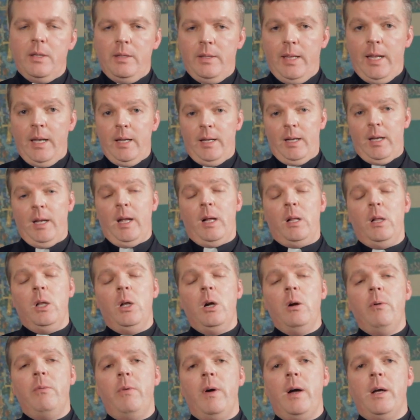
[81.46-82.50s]
that it
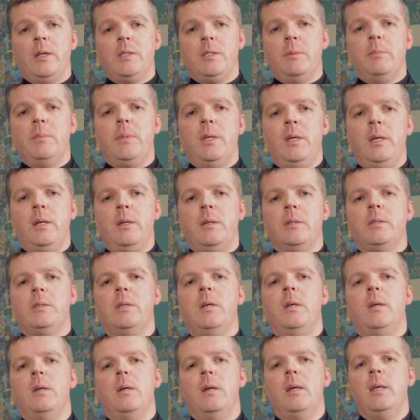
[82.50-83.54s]
clarifies some things.
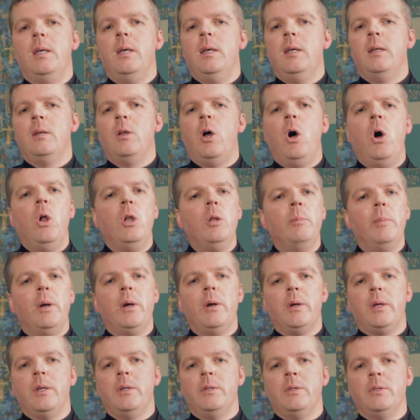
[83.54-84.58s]
Again, all
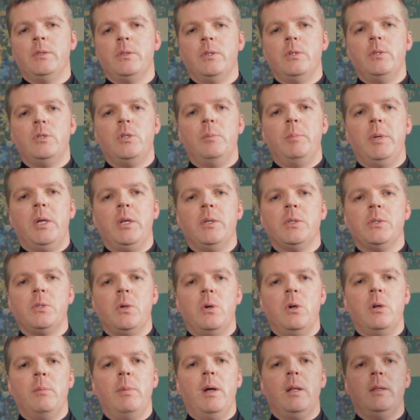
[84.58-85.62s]
Americans should be
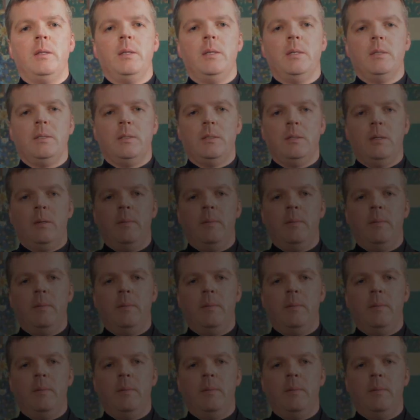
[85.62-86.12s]
concerned about this.